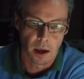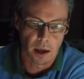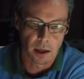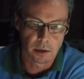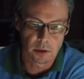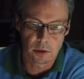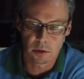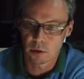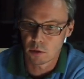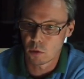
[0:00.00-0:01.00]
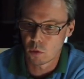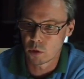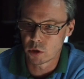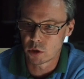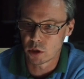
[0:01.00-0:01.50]
and
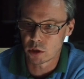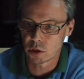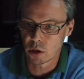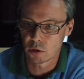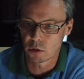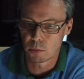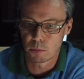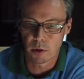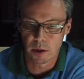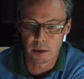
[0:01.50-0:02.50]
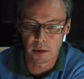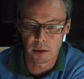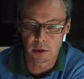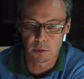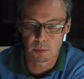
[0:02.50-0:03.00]
we're just going to bring the
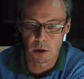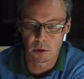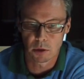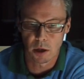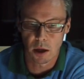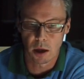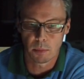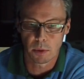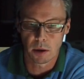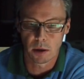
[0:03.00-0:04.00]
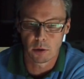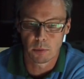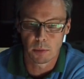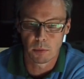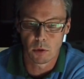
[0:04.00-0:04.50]
exposure up a little
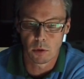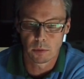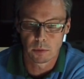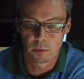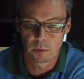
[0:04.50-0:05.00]
bit more,